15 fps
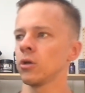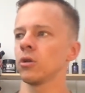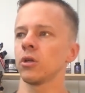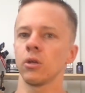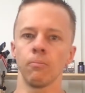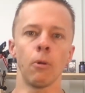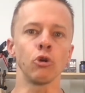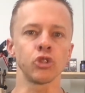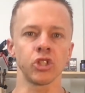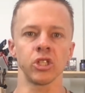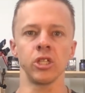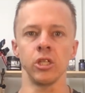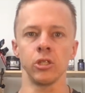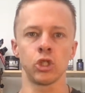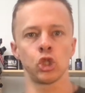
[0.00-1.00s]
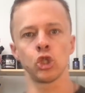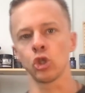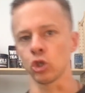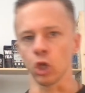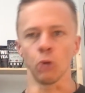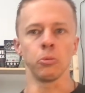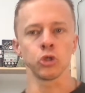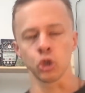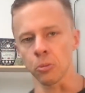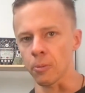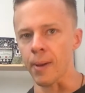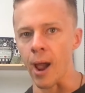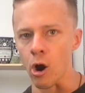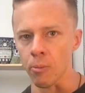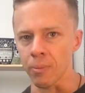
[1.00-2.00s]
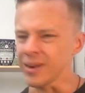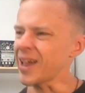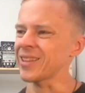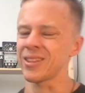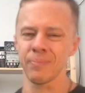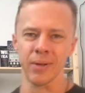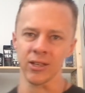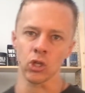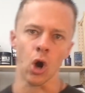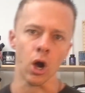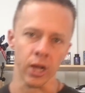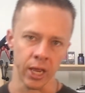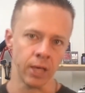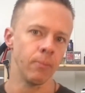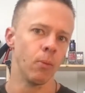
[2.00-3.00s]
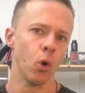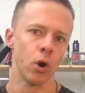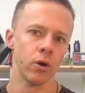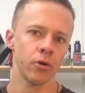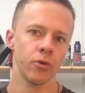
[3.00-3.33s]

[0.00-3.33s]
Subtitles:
mostly global superpower, but not the big dog anymore.